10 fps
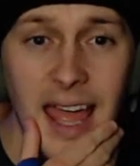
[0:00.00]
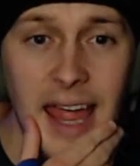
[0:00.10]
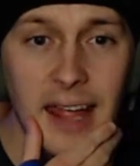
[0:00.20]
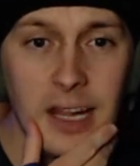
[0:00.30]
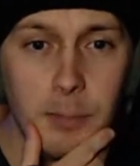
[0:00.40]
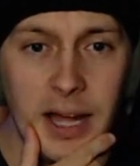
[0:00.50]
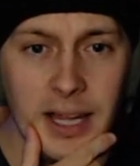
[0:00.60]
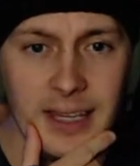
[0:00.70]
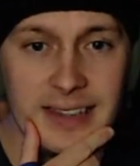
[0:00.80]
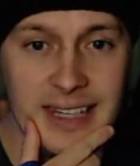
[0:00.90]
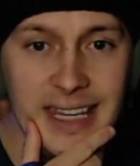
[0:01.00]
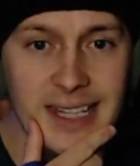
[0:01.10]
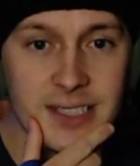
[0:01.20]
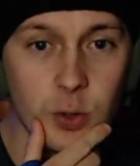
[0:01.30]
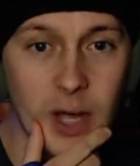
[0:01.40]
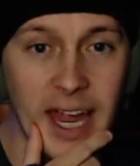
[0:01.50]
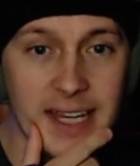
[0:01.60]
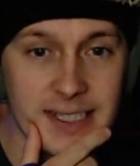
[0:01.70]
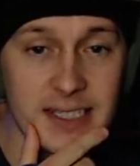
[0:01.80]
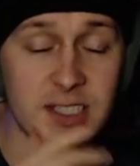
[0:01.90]
Alibi needs to
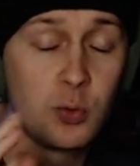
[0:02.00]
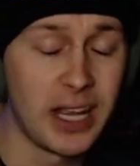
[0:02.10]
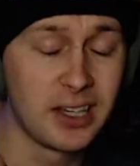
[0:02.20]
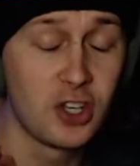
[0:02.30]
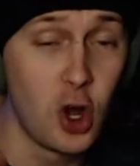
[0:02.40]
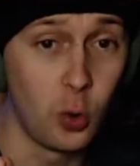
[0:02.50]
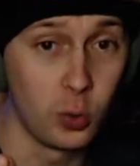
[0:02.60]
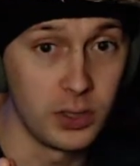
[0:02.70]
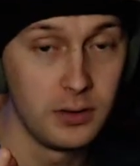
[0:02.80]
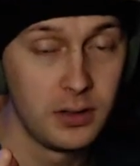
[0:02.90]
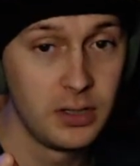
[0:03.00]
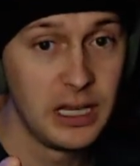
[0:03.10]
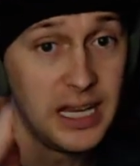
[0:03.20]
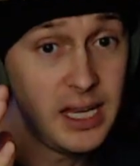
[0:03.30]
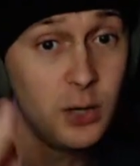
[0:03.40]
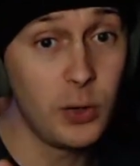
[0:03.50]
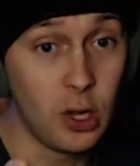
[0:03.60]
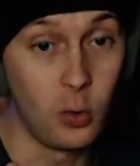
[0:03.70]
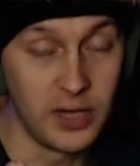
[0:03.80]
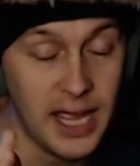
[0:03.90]
access the red code. Here we
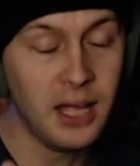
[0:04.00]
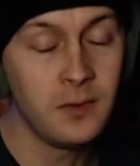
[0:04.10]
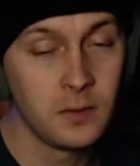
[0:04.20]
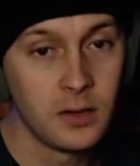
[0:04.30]
go, yeah?